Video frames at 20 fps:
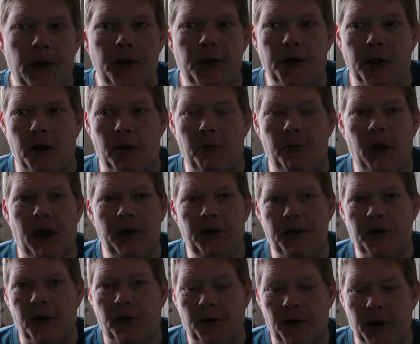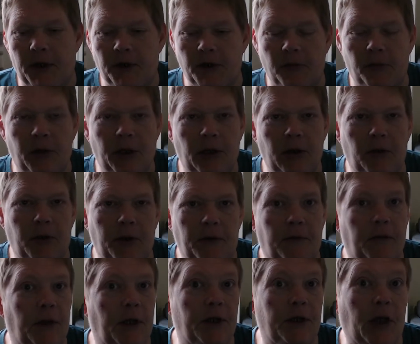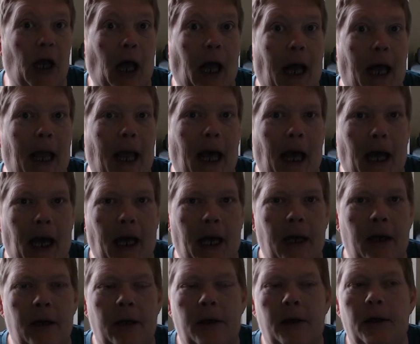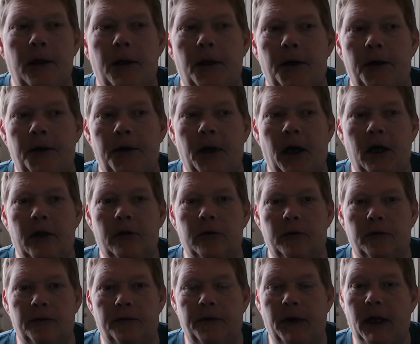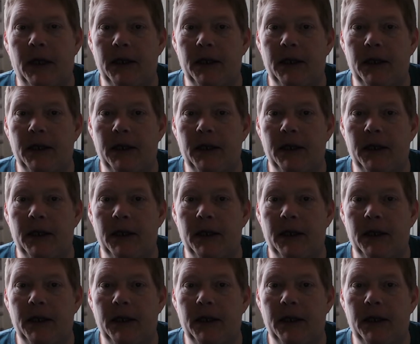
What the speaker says: So based on this, I've been looking for this Hi-Ha, and I couldn't find